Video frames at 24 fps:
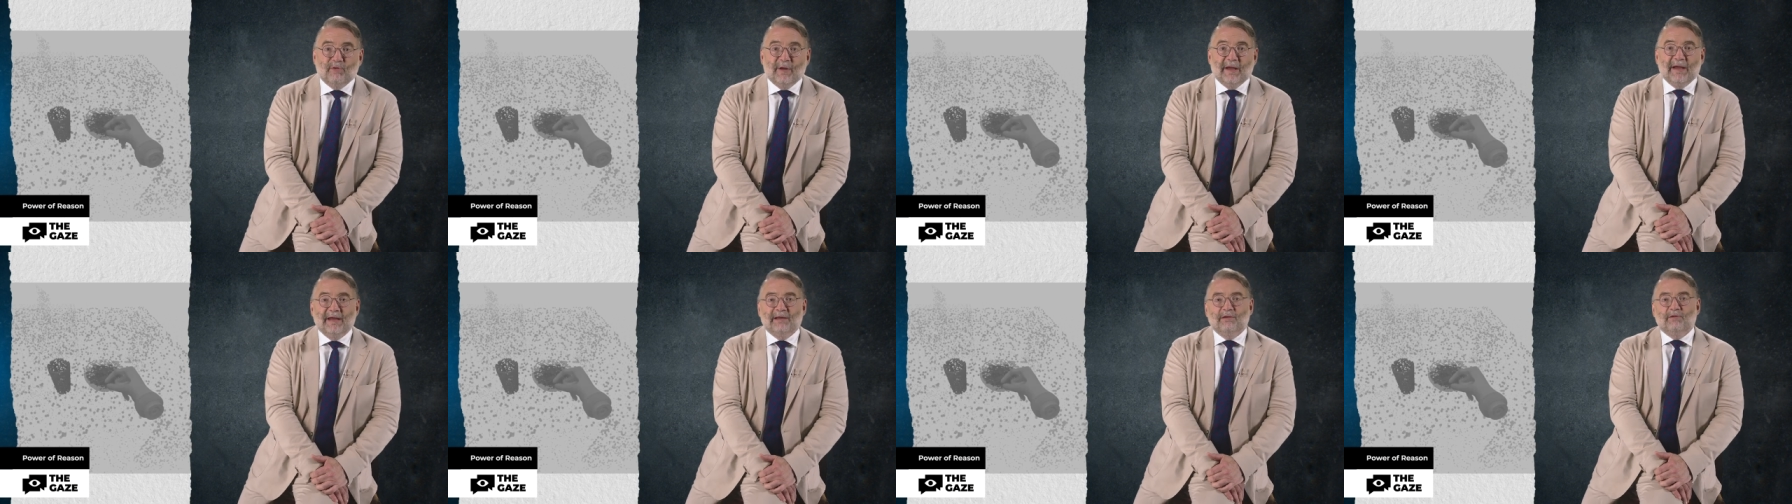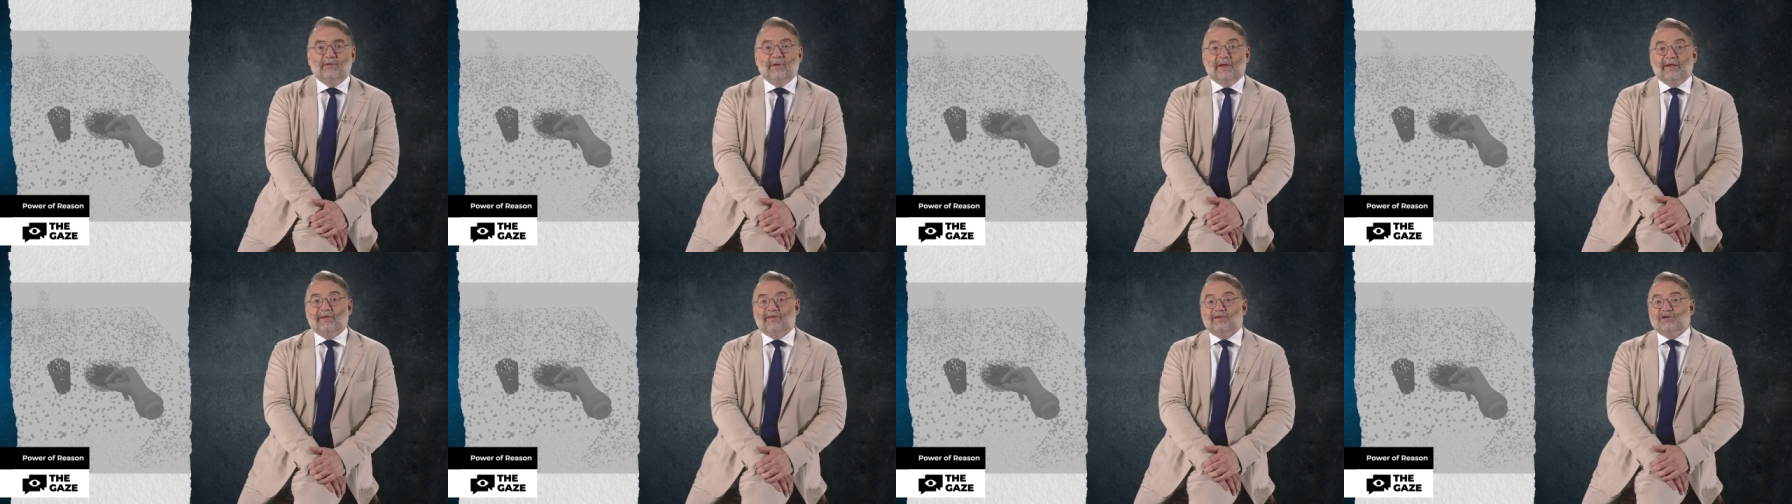the brain
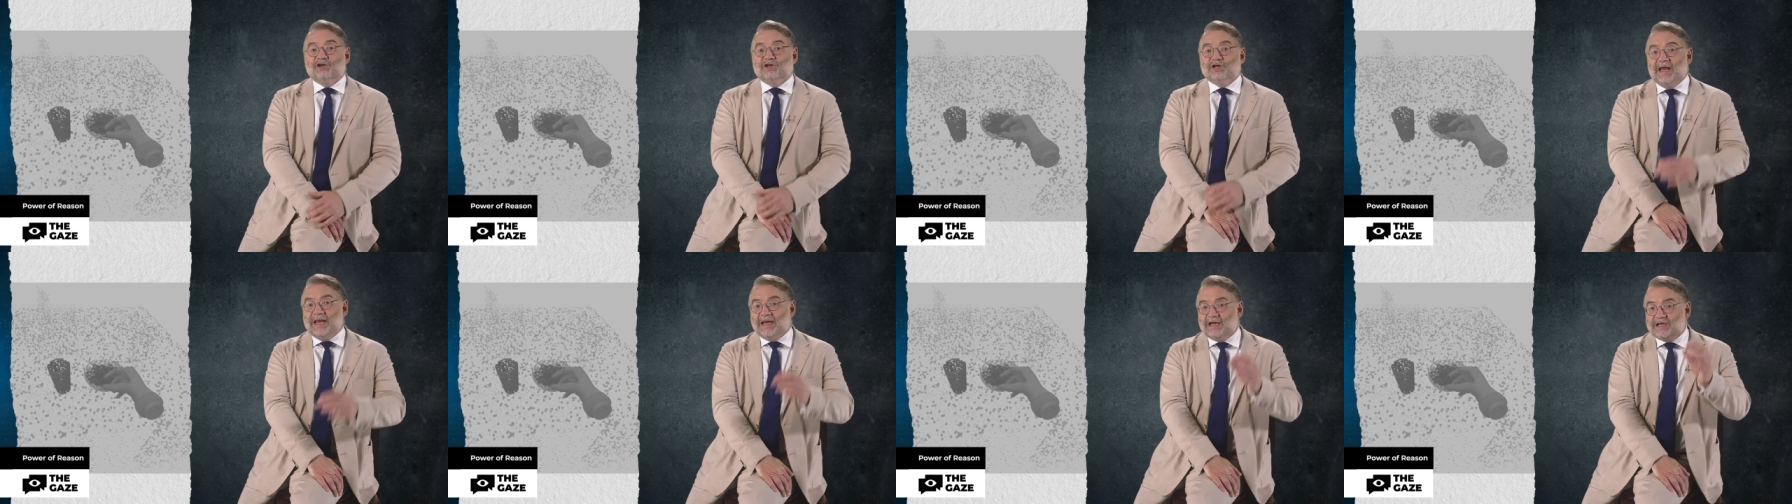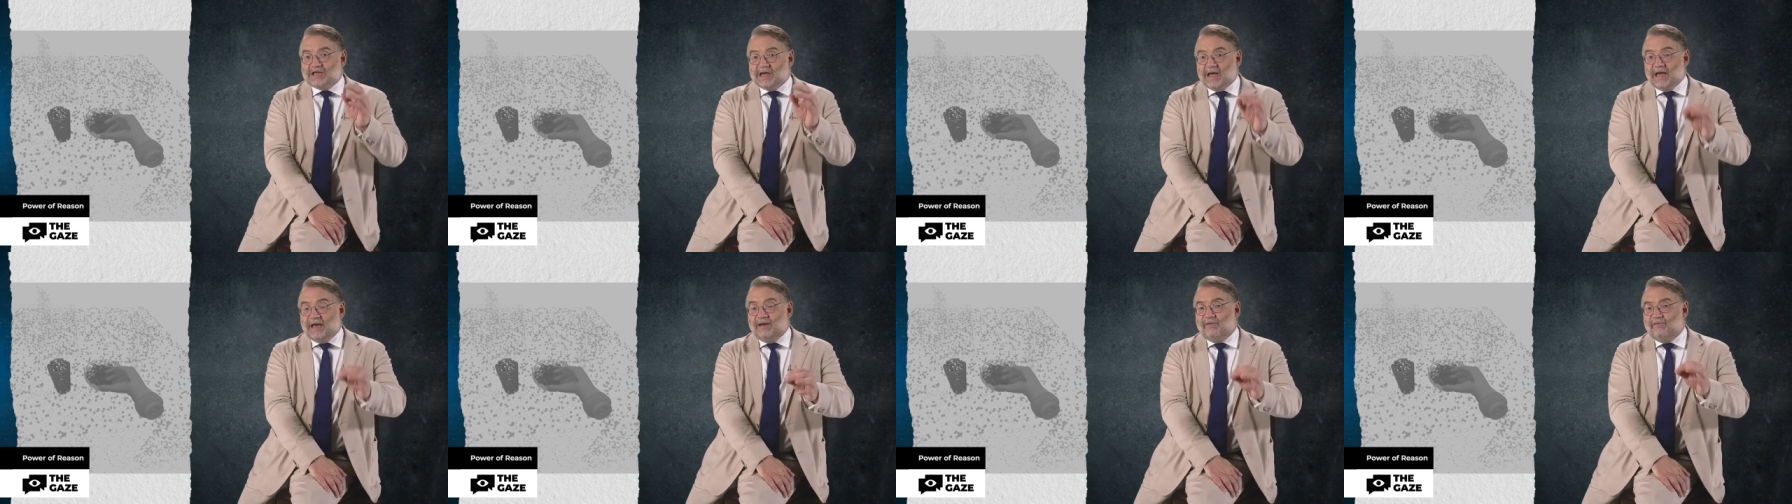to
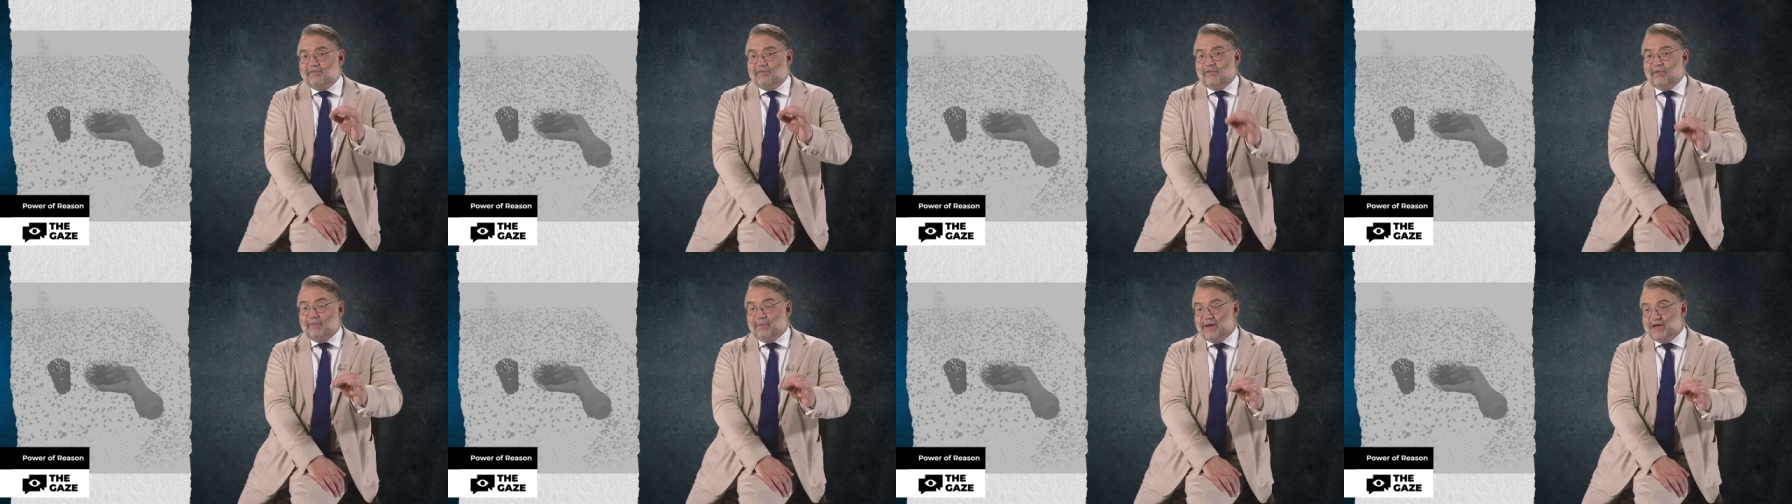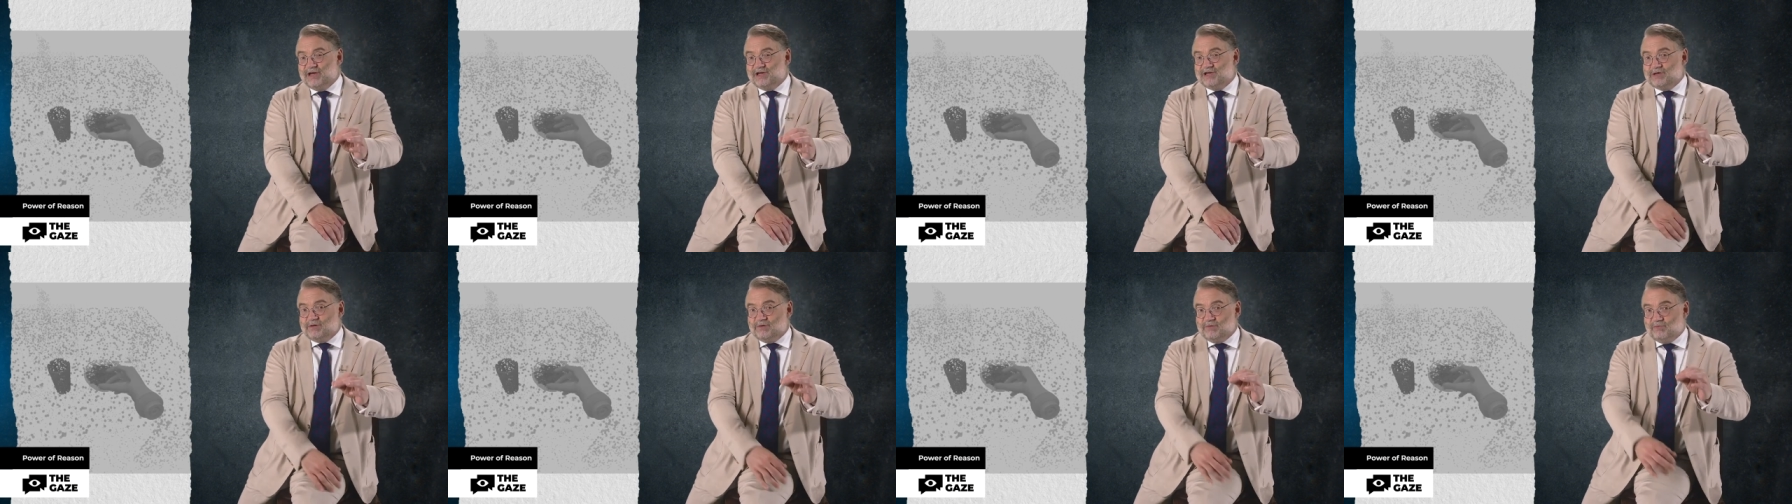exchange
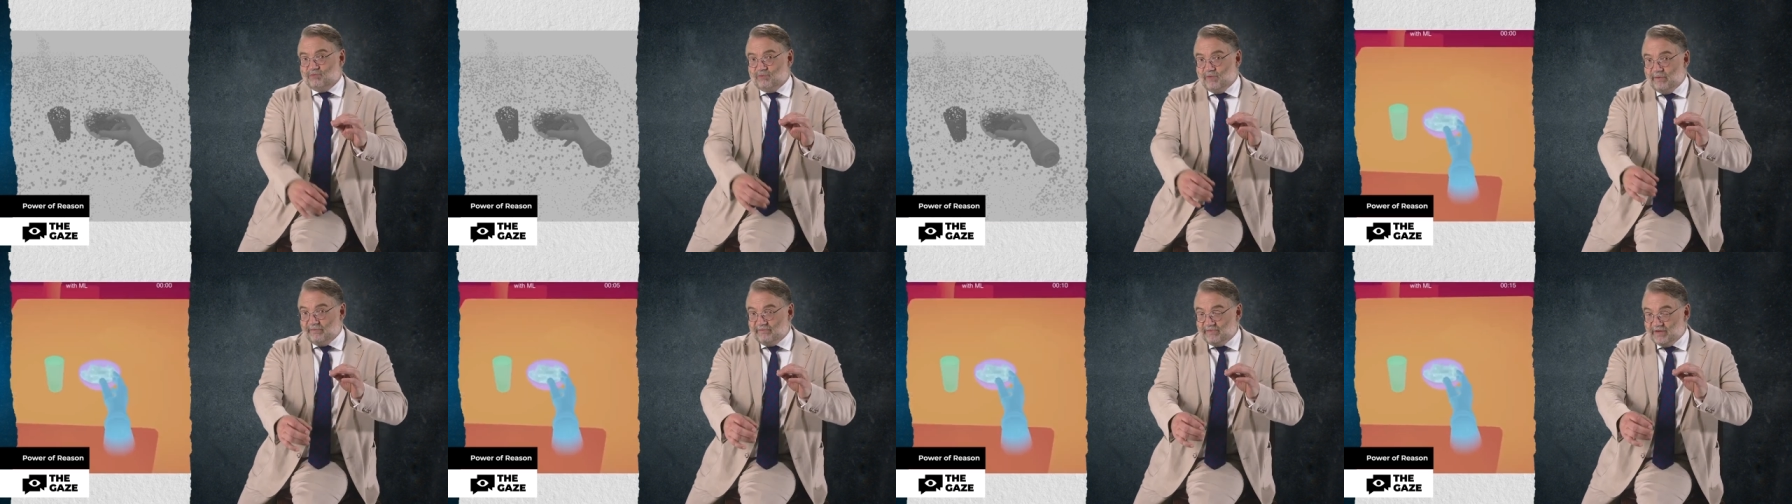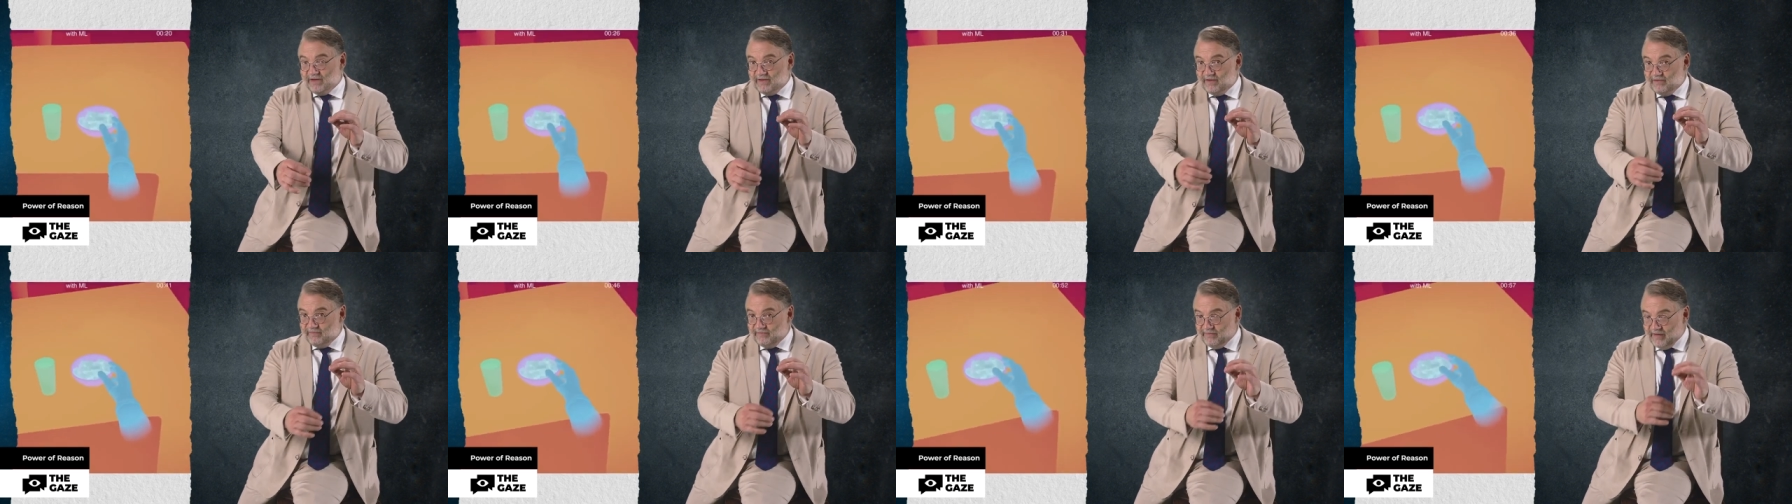information with
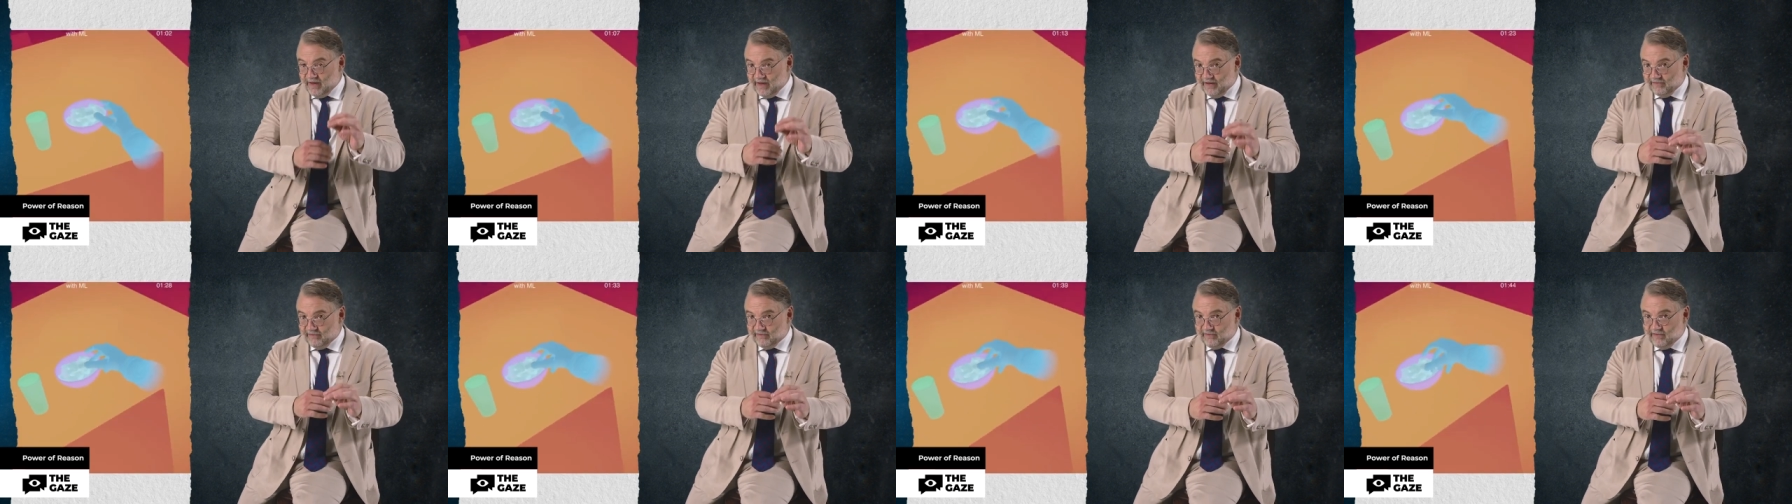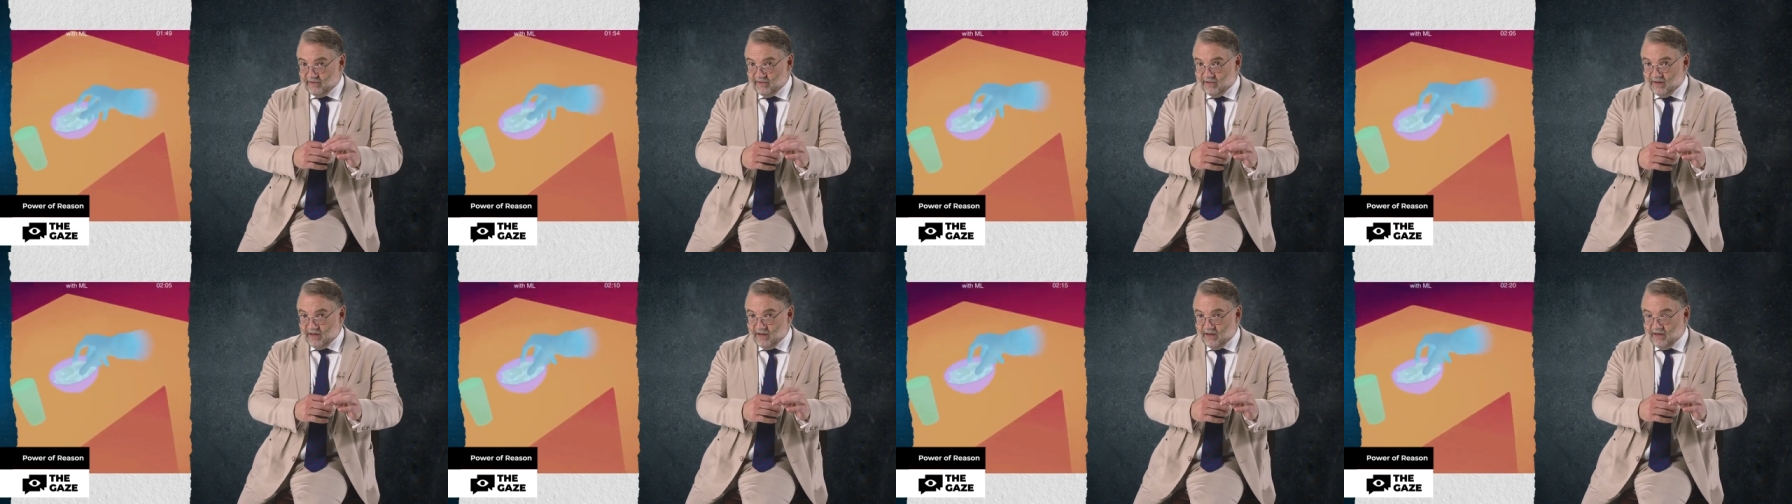the
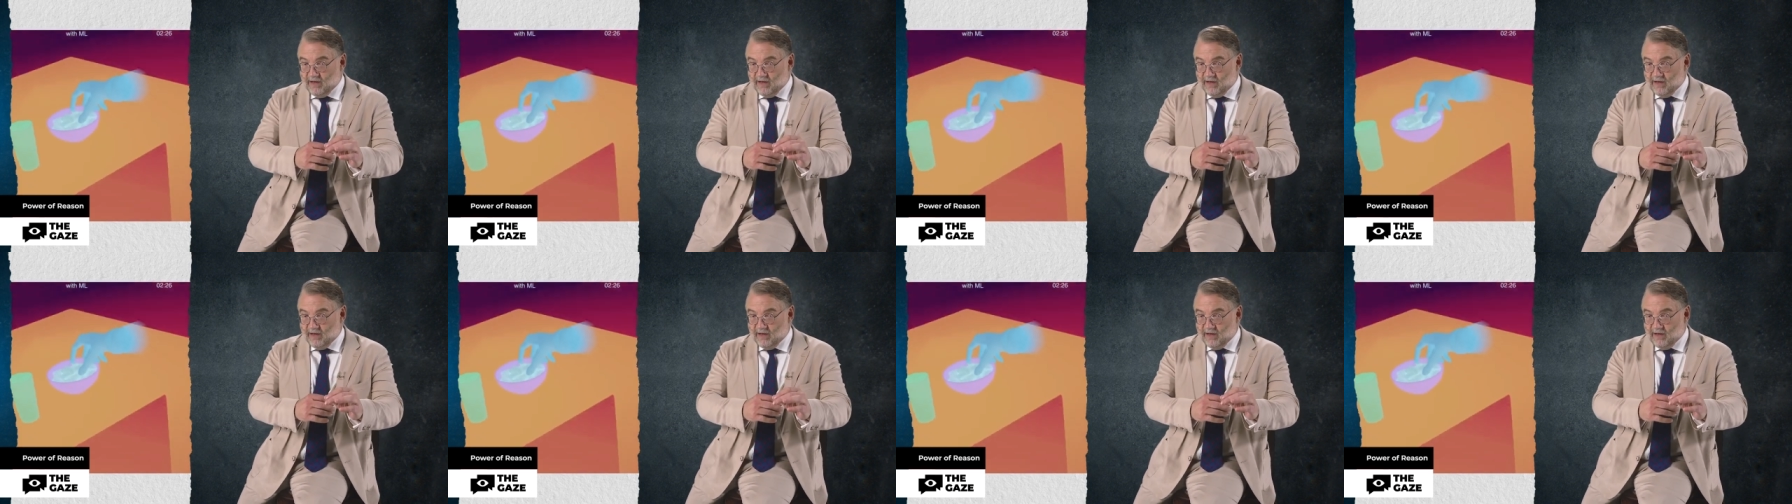device.